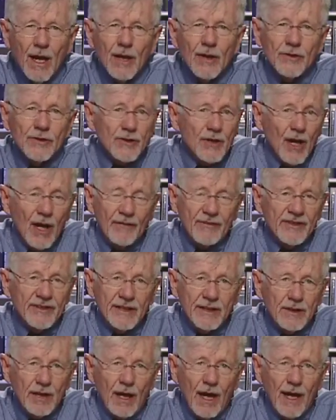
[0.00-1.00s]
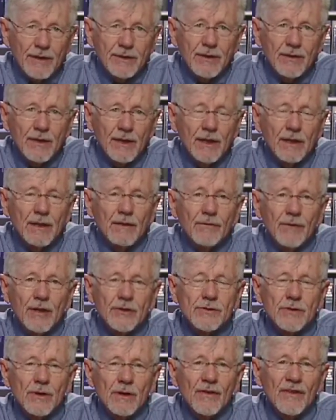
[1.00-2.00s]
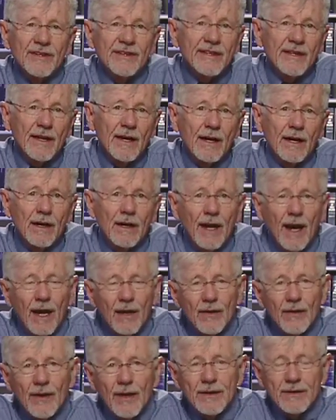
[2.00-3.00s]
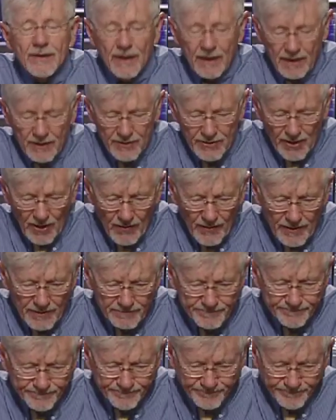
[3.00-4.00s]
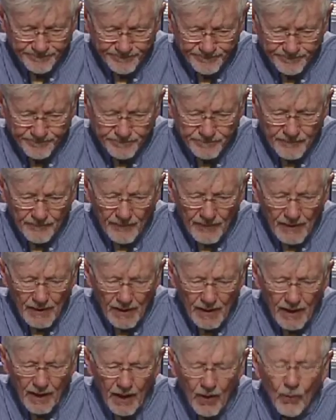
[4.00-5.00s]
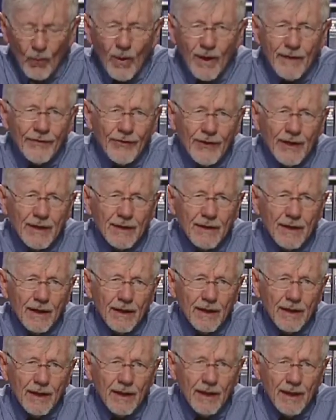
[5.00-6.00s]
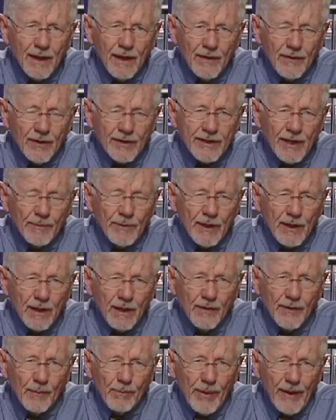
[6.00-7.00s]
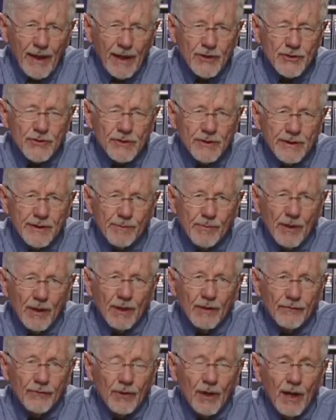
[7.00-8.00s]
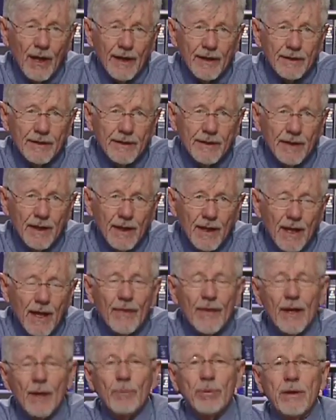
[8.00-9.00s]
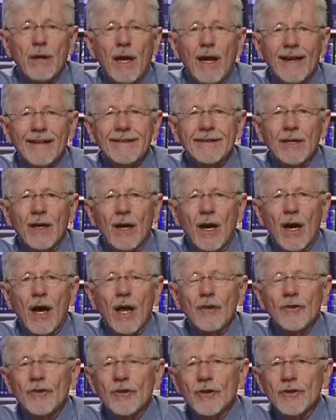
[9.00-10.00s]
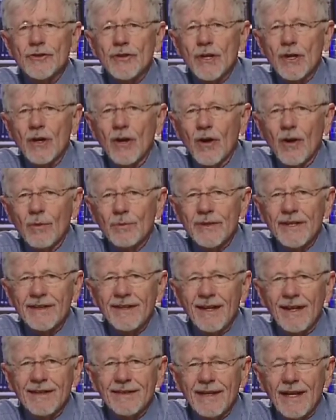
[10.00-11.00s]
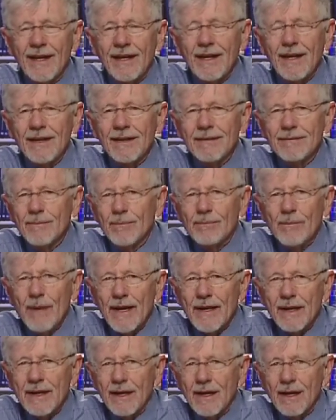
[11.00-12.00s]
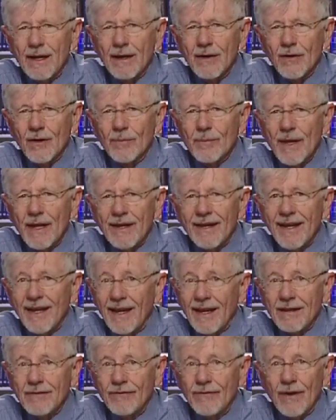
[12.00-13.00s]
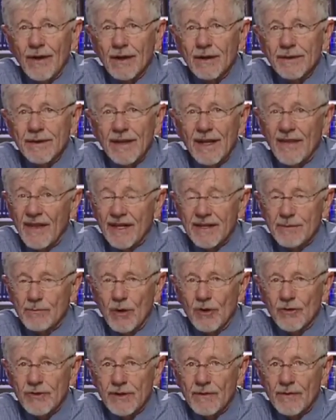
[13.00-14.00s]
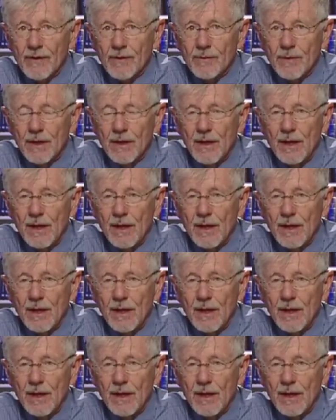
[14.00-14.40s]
You should obviously talk to the individual that's there. How do they think it's going? One thing there's something called the Patient's Bill of Rights that applies to all nursing homes that takes any Medicare or Medicaid funds, and that's most of them.